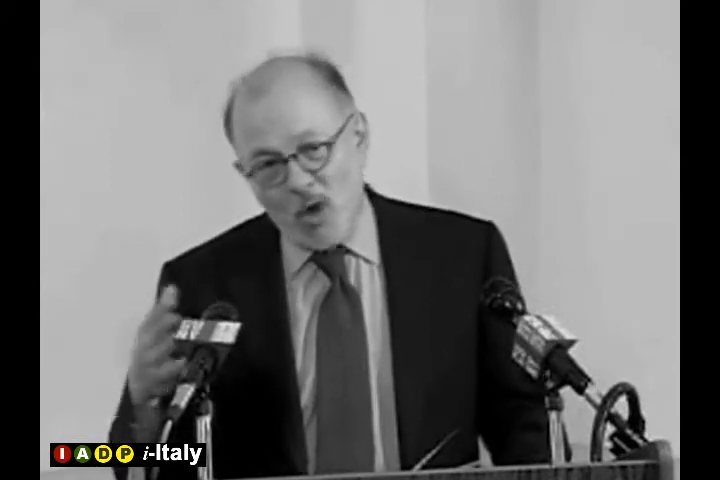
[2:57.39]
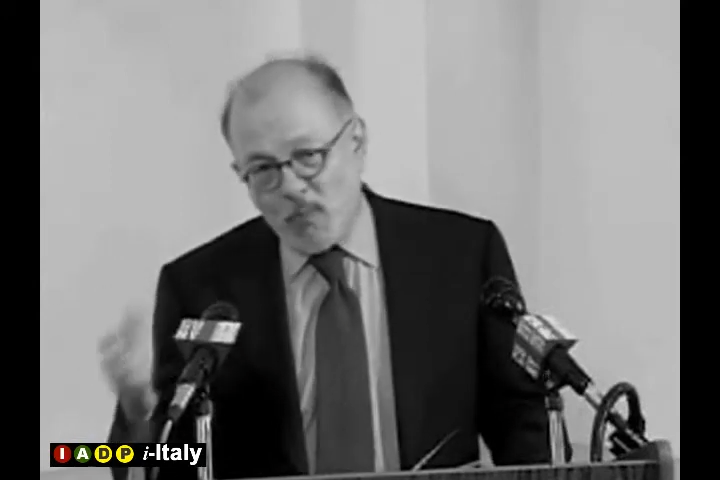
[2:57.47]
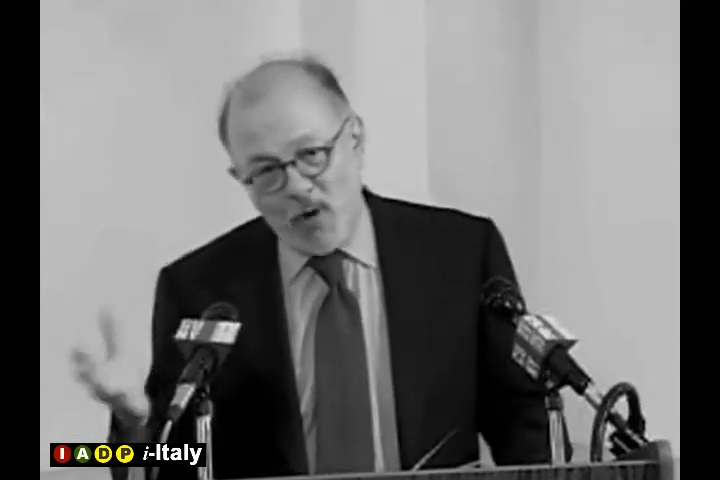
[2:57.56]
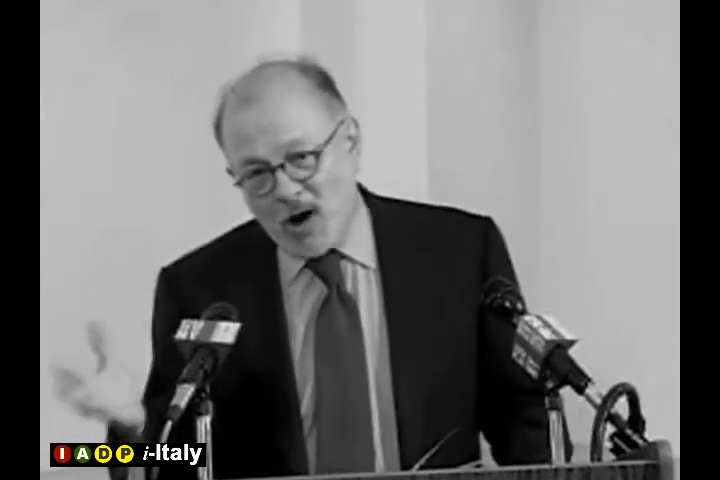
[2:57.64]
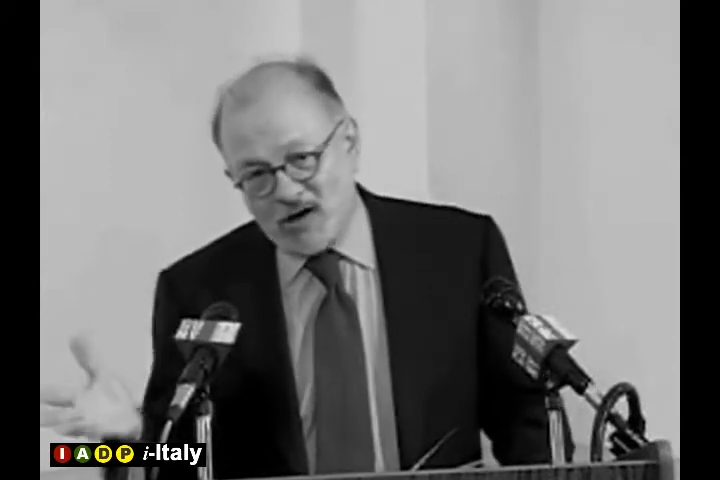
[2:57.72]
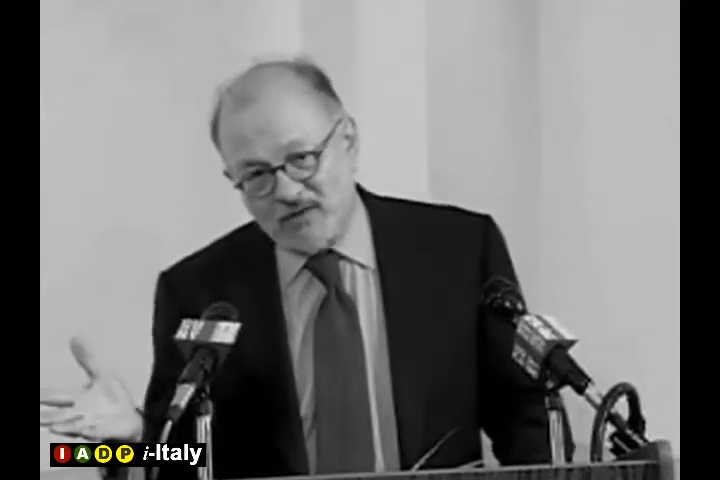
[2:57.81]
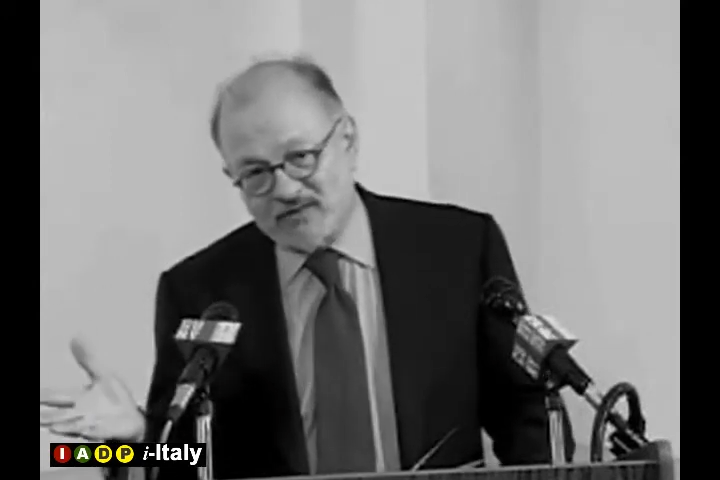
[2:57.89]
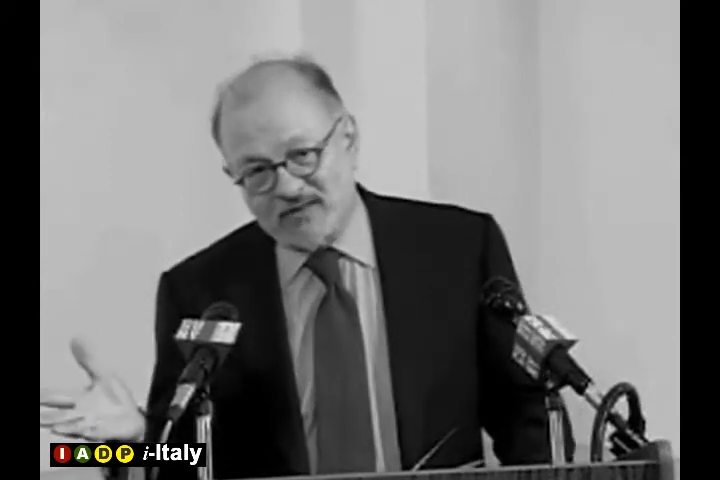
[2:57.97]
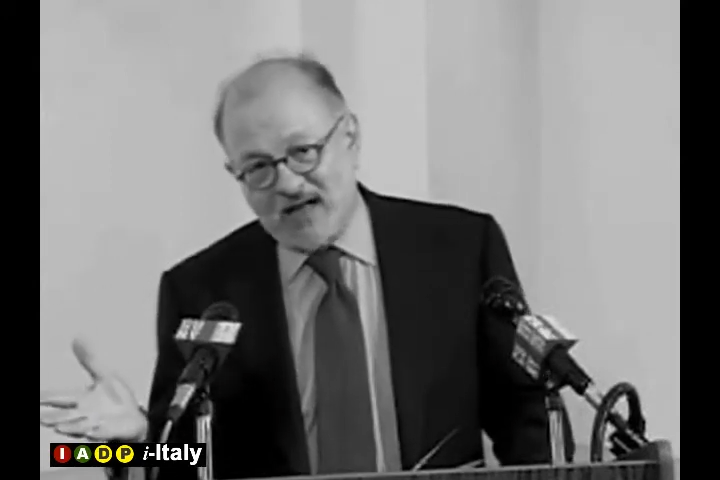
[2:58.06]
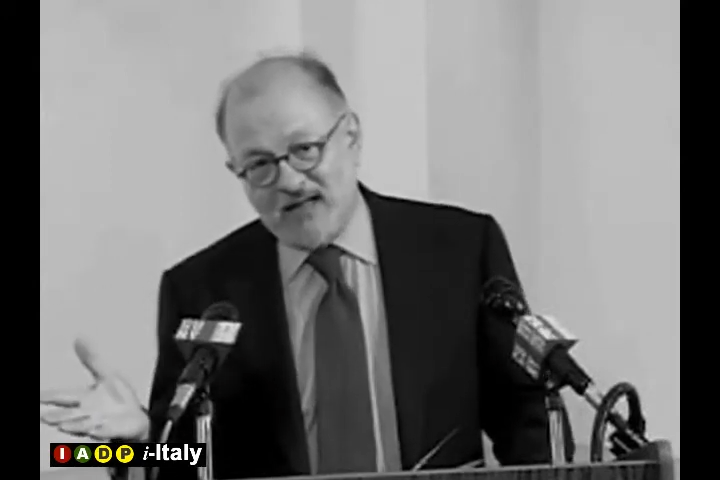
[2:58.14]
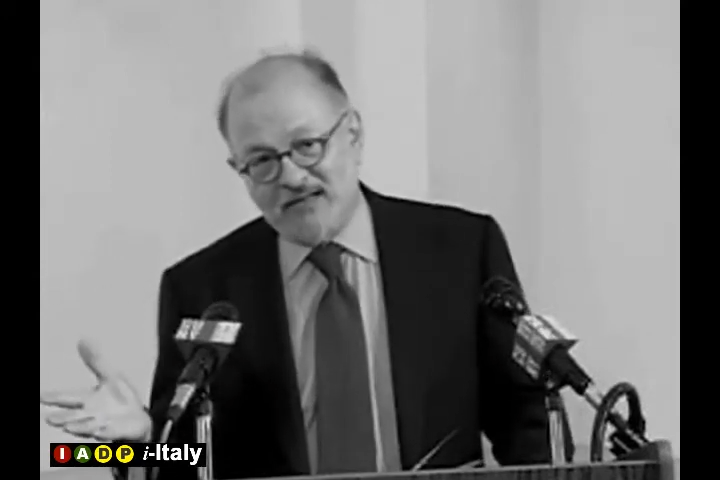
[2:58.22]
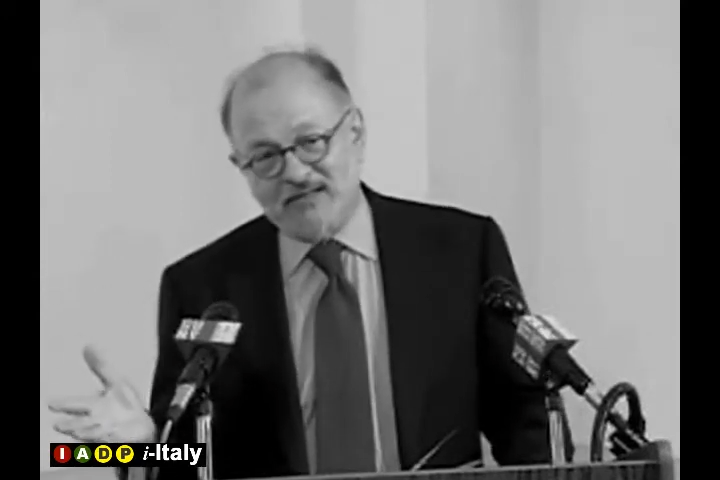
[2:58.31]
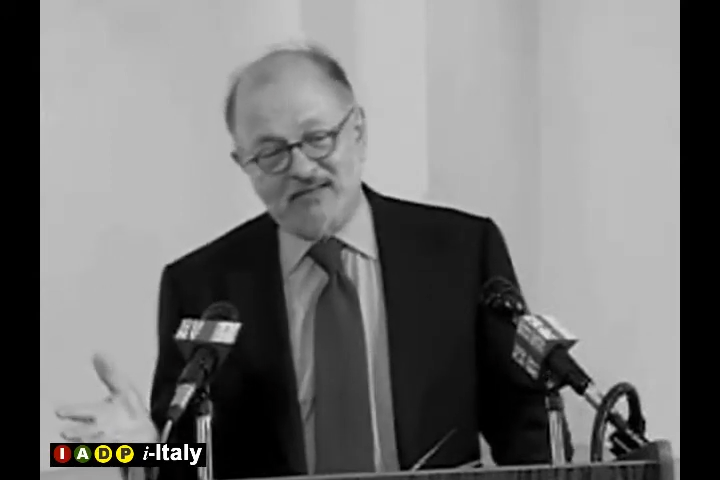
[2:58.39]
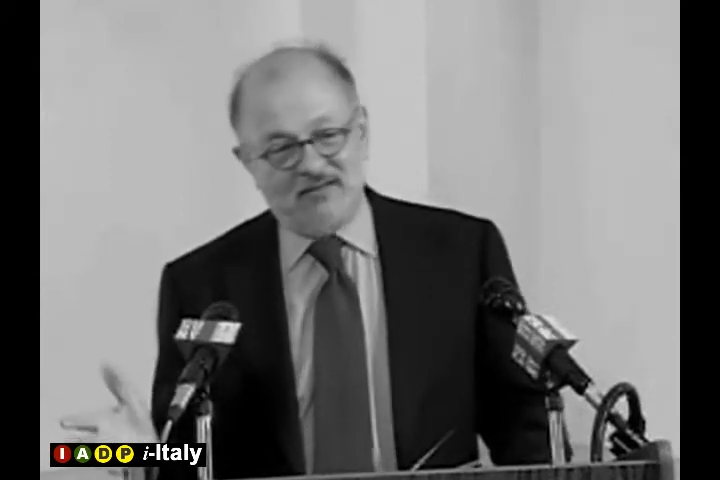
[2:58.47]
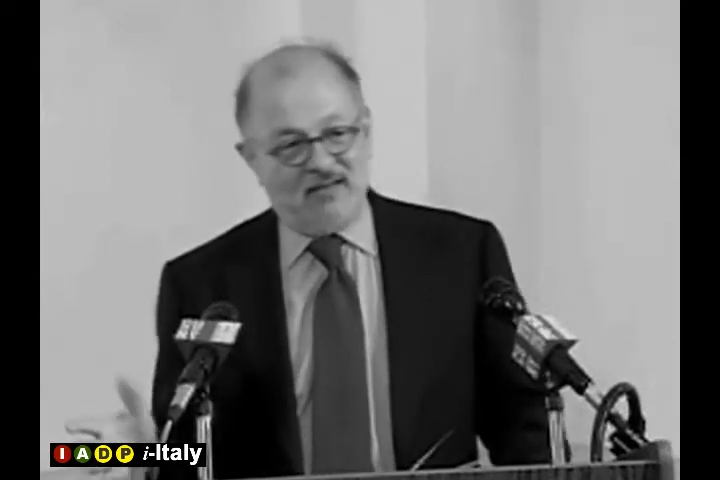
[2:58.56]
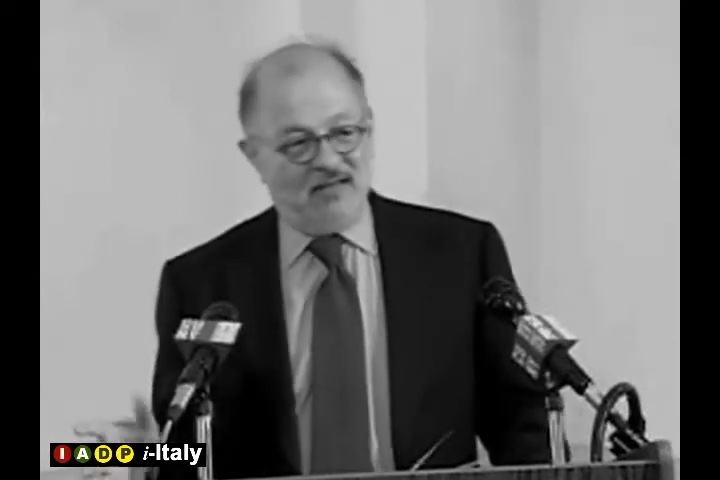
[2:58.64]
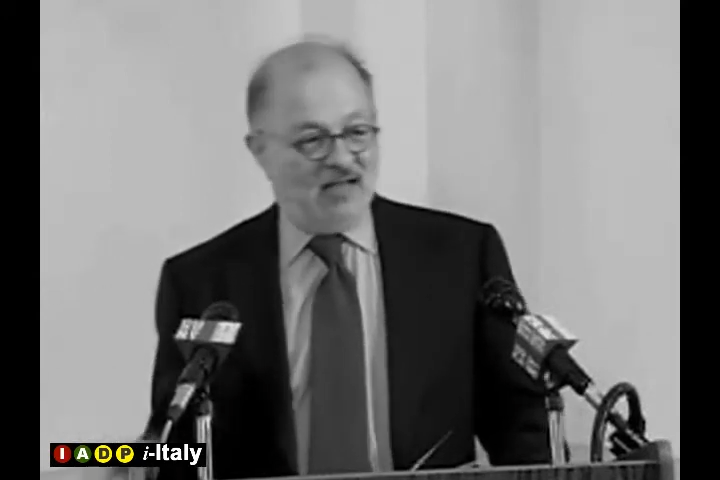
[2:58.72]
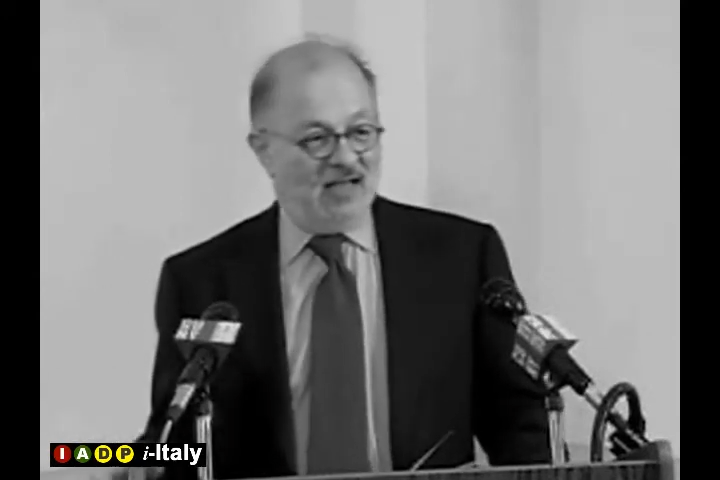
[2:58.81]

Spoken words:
no part of Italians.